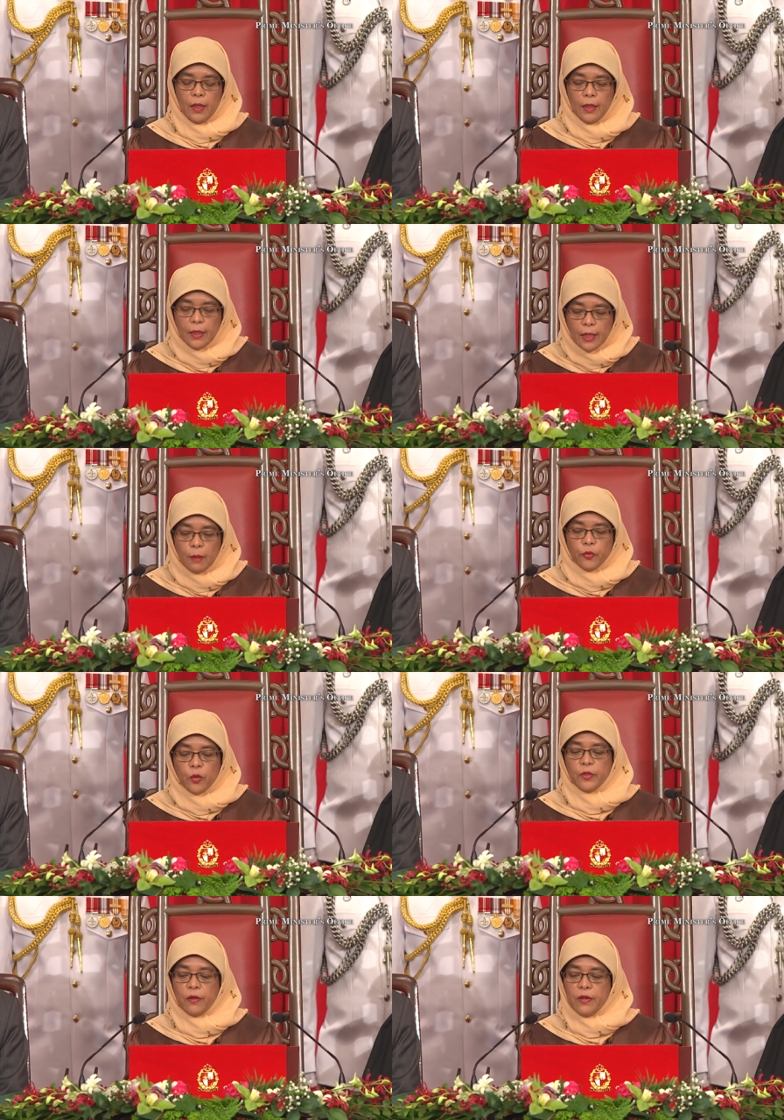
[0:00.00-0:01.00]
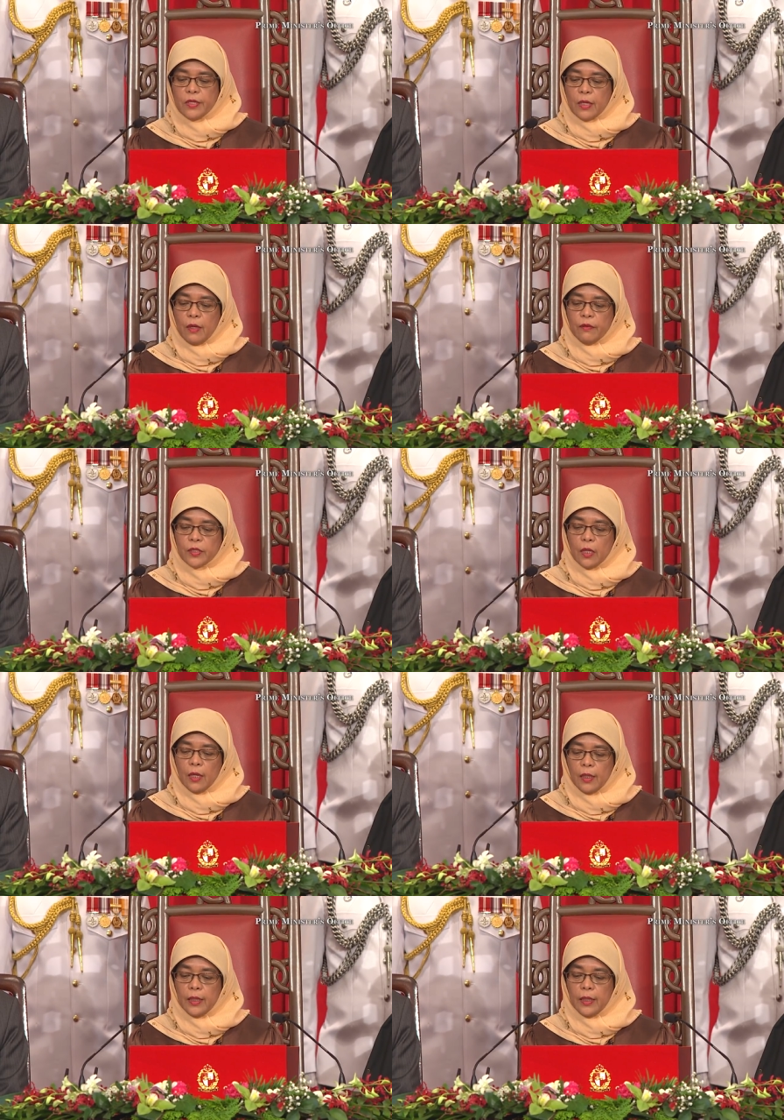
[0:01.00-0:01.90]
Income from the reserves are